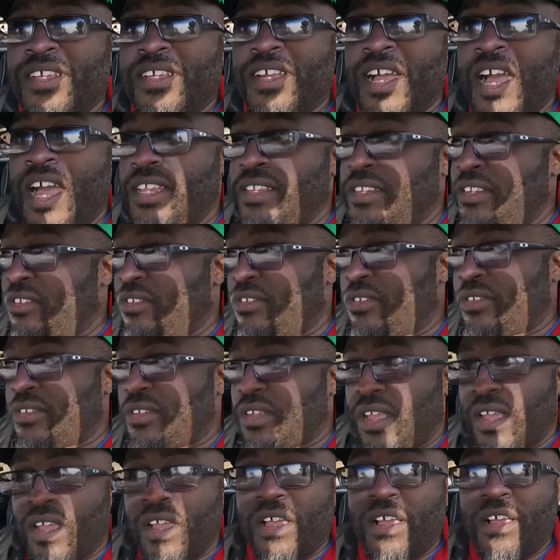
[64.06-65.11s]
got this
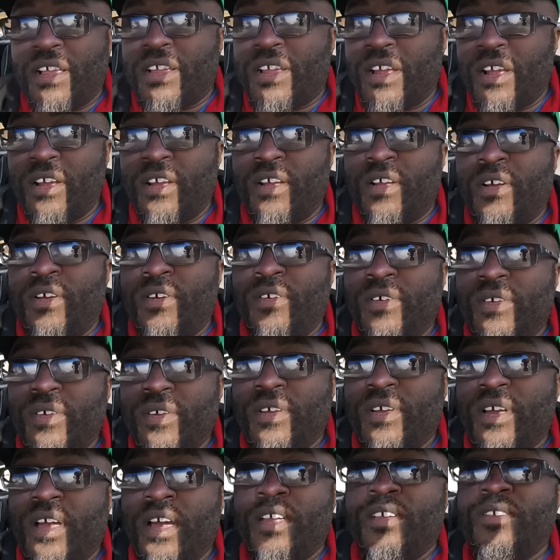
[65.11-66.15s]
girl,
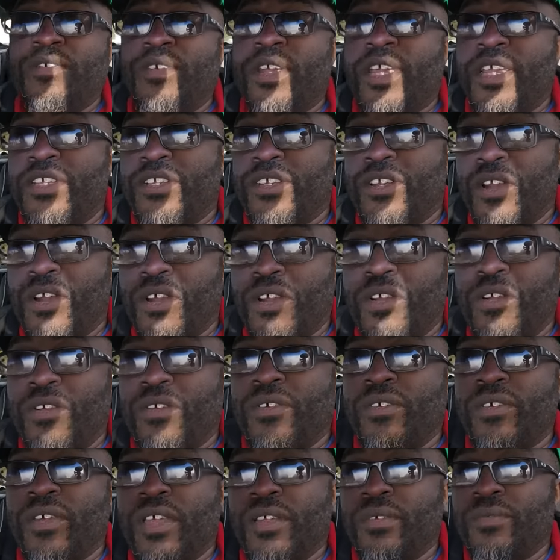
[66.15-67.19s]
underage
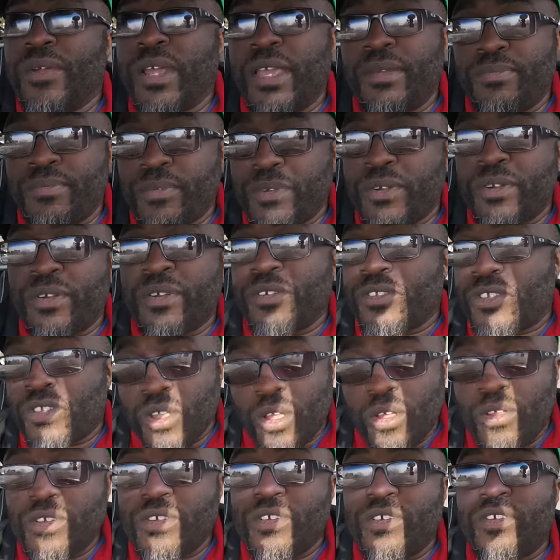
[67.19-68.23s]
girl, and raped her,
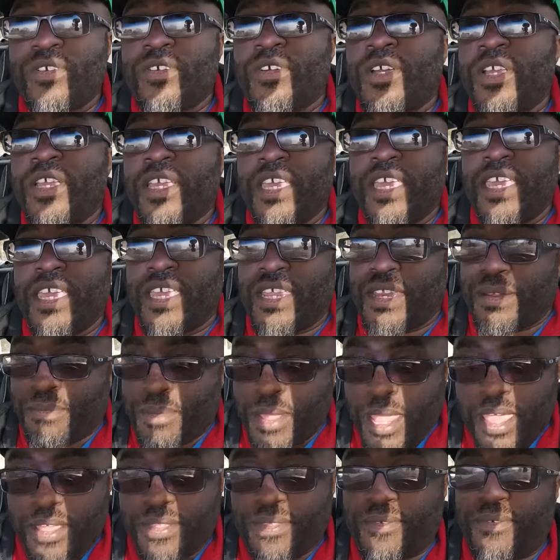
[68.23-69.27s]
assaulted her in the
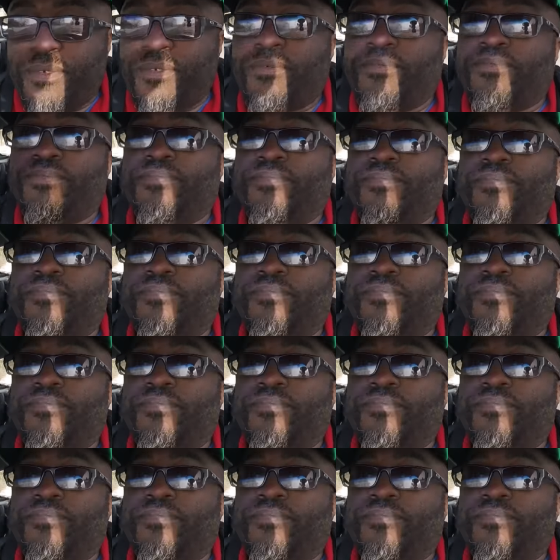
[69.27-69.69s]
bathroom.